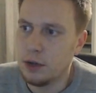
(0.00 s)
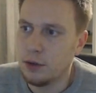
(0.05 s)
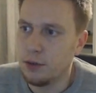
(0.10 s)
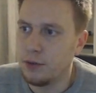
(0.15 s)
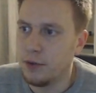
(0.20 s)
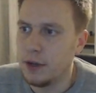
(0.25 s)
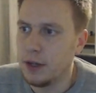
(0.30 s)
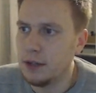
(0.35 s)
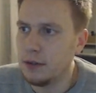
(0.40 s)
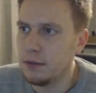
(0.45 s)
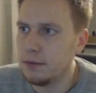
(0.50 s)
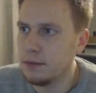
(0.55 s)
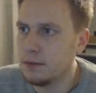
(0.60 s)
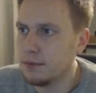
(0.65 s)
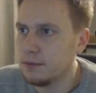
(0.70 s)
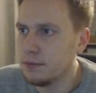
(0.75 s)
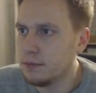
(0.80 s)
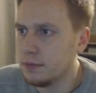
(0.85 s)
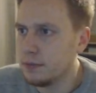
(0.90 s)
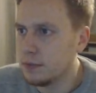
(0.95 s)
Gylfi.
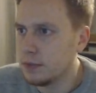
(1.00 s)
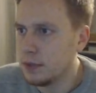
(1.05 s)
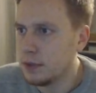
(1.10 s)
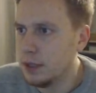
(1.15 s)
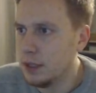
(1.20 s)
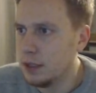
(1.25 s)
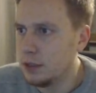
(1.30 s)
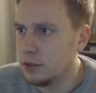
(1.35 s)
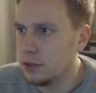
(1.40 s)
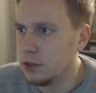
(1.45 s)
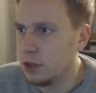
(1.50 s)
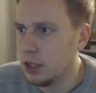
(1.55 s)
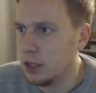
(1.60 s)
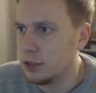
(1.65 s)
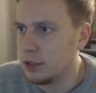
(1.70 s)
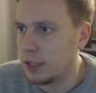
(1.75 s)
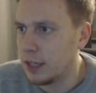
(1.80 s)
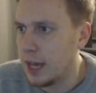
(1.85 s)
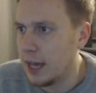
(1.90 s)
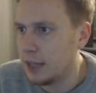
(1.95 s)

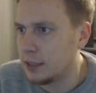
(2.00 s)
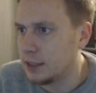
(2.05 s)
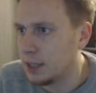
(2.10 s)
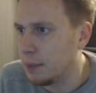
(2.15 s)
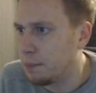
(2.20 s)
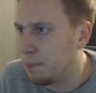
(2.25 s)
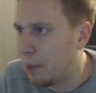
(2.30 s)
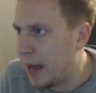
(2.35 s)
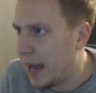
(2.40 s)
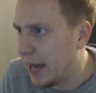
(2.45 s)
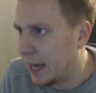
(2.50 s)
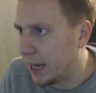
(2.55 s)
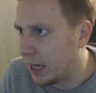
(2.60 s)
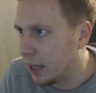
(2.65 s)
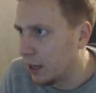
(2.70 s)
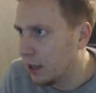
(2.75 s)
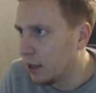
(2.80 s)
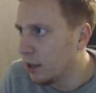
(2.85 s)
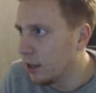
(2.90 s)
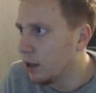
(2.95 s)
Inside to Kessie.
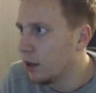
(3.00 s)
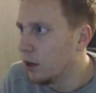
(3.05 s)
Bang!